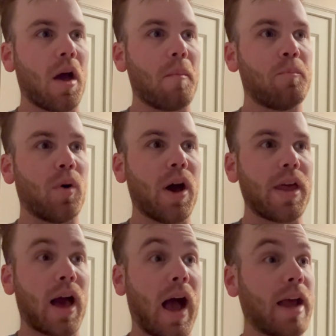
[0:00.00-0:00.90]

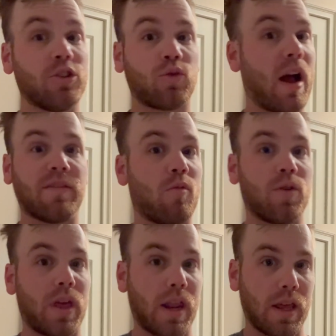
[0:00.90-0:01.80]
but I drive more
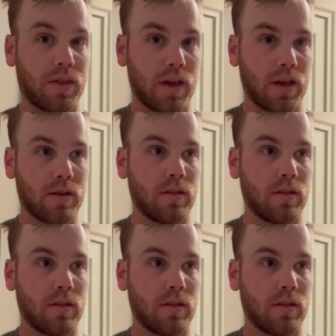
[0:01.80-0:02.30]
than anything.